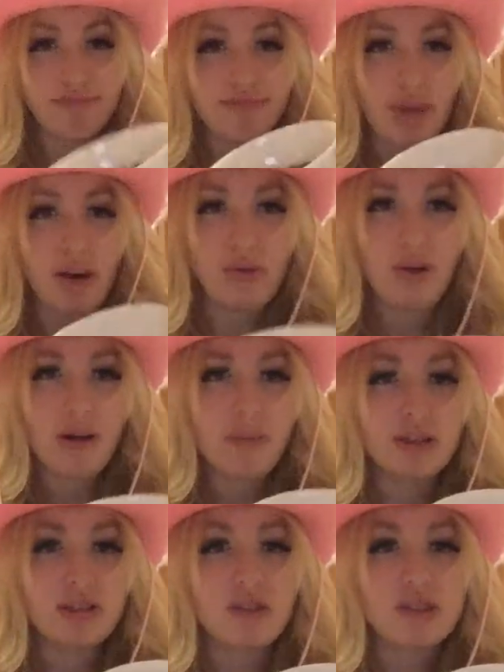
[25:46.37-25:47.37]
I don't know how
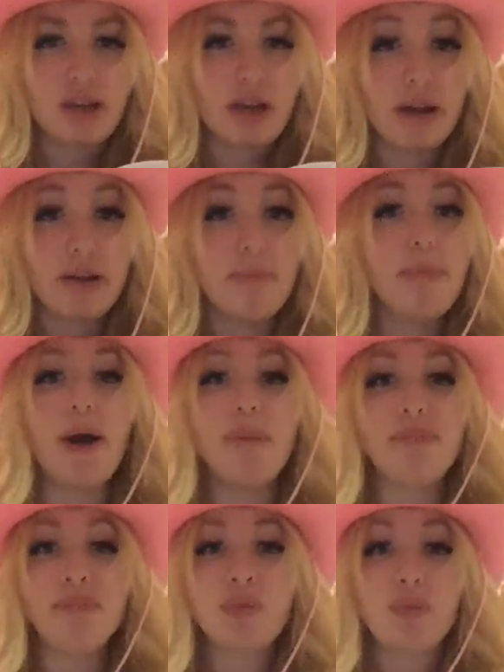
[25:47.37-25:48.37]
much of this I added, but
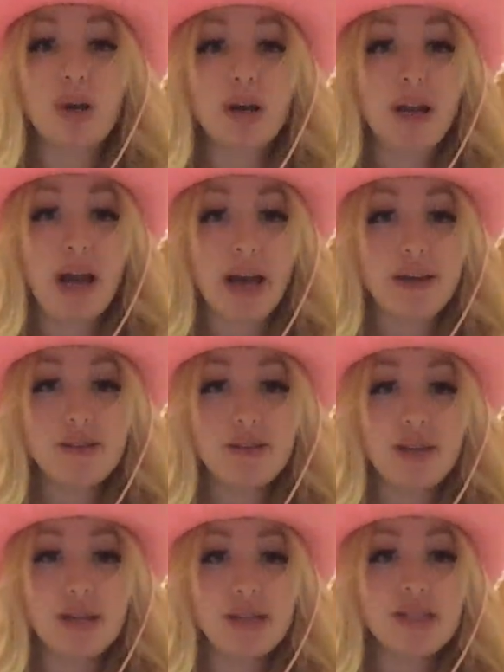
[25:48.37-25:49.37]
we're gonna add to
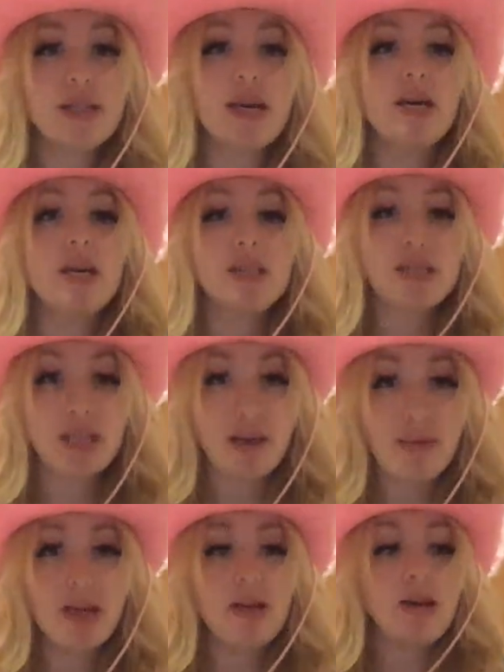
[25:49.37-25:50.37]
this
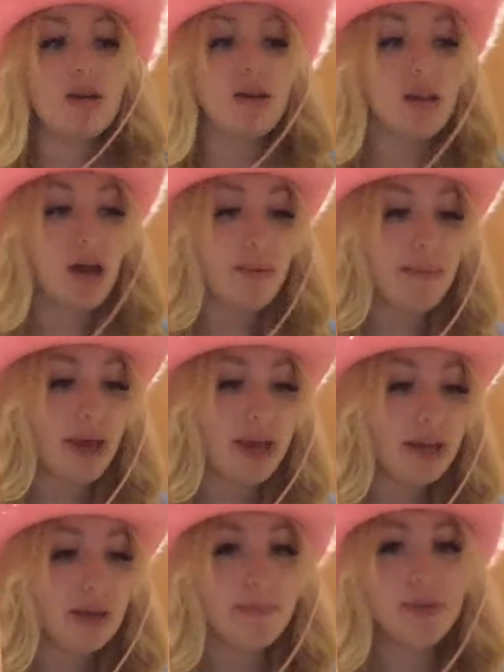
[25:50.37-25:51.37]
cinnamon, nutmeg,
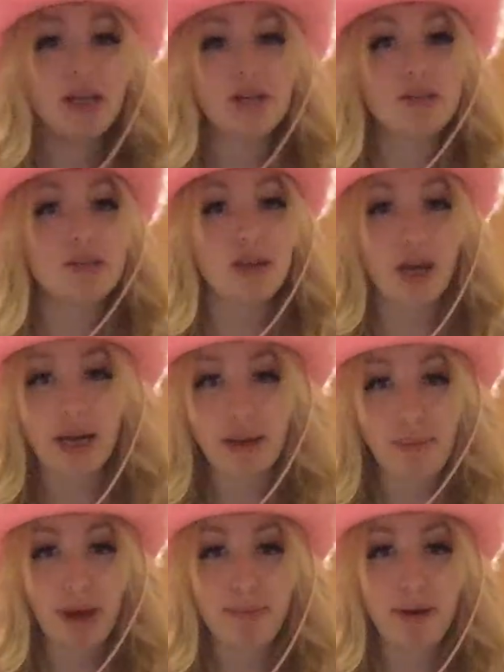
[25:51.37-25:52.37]
because I didn't
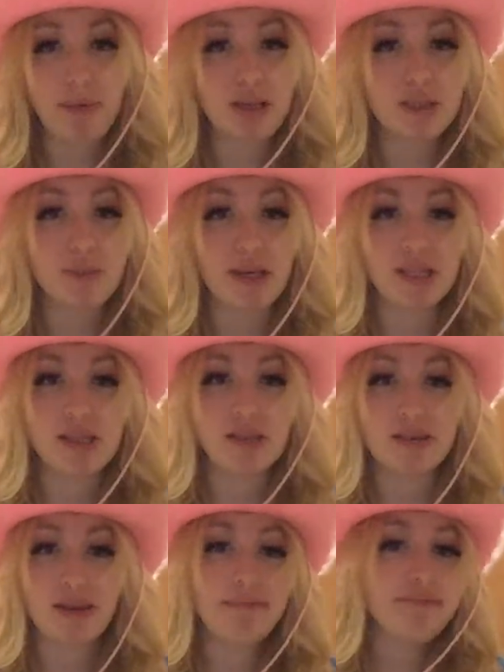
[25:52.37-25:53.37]
buy pumpkin spice
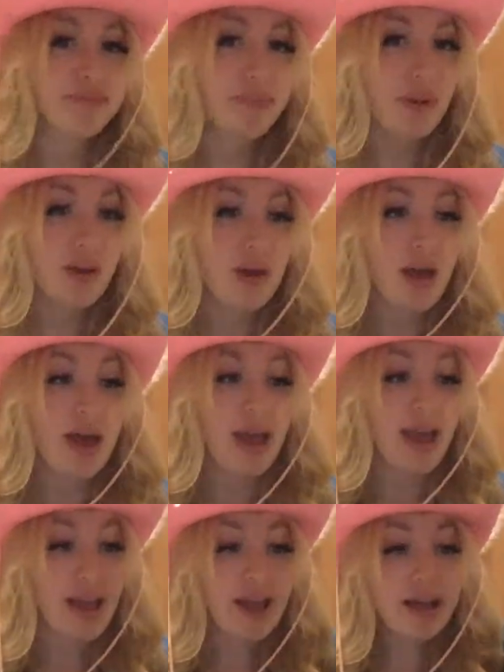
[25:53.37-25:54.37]
seasoning,
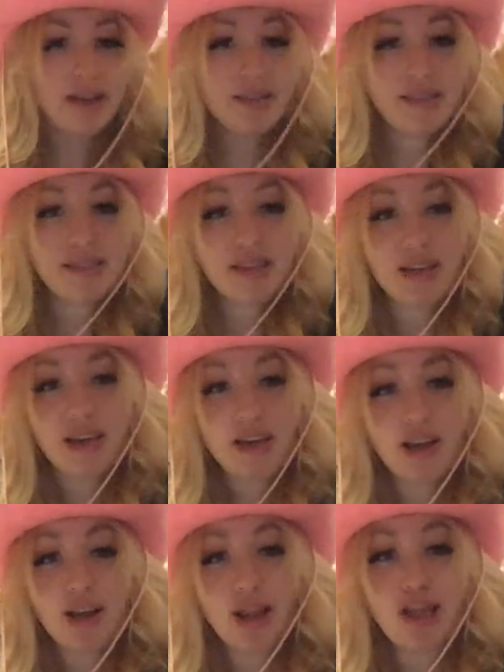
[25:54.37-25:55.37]
and
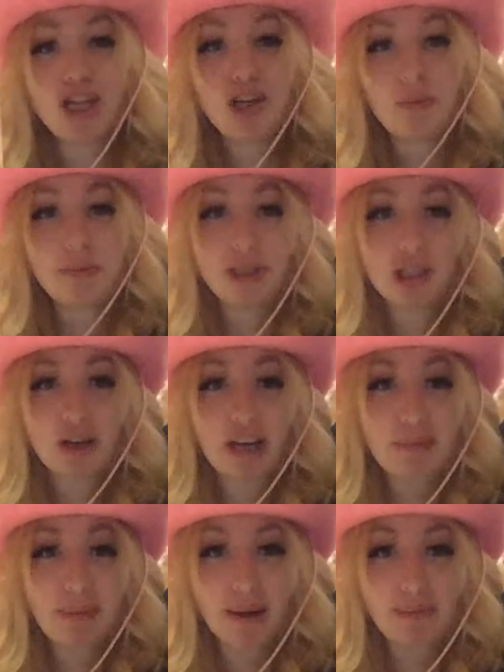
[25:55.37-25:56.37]
little
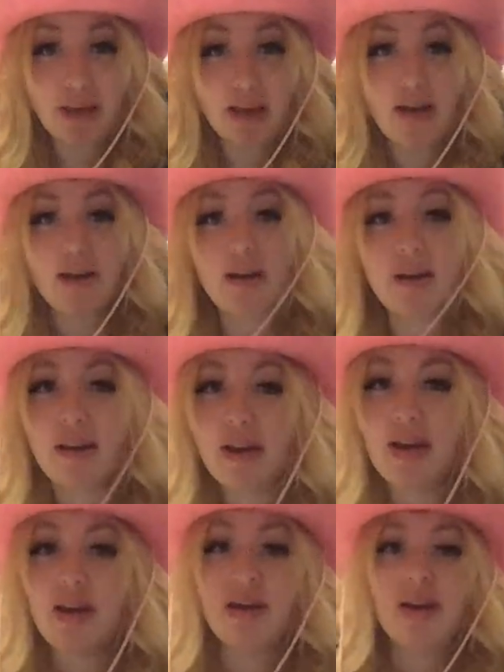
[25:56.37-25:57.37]
pureed pumpkin.
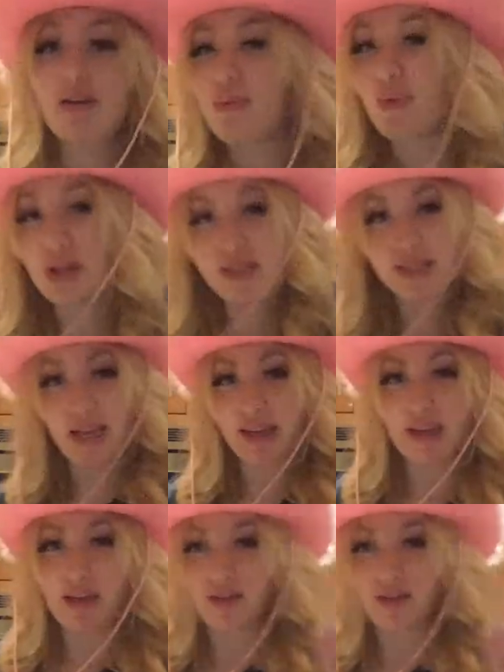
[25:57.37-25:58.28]
1 second.